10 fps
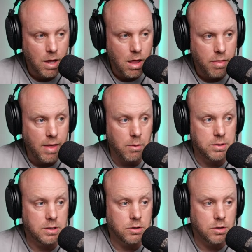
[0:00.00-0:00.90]
That was
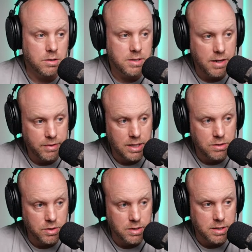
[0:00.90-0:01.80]
in turn 70, as you
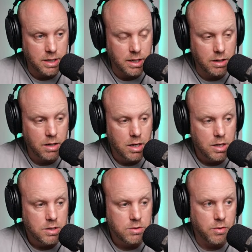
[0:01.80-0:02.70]
can see here.
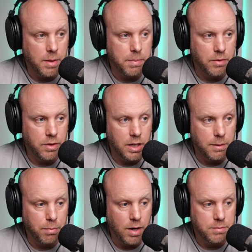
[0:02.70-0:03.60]
So they built the
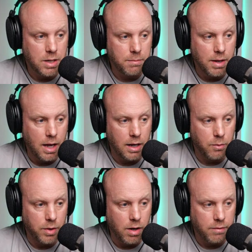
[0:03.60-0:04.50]
prime team, and it
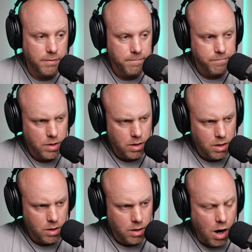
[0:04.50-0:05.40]
went off.
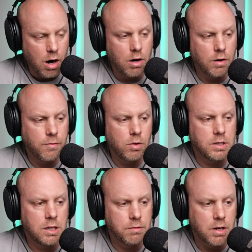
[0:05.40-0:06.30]

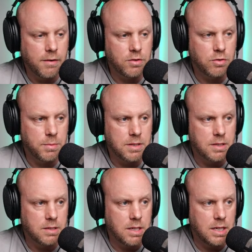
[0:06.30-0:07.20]
RR14 recovers from its
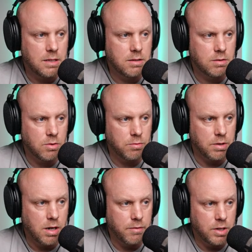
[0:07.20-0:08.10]
disease, so it
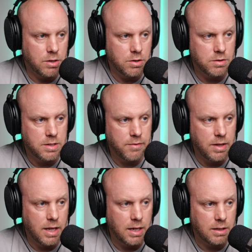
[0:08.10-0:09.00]
recovered in turn 70.
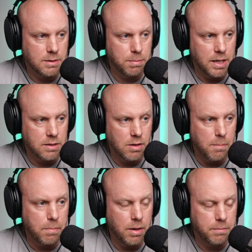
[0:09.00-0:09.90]
That explains our
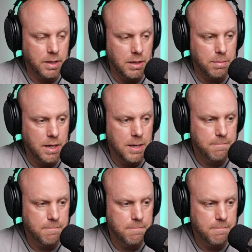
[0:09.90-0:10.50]
bump in EP.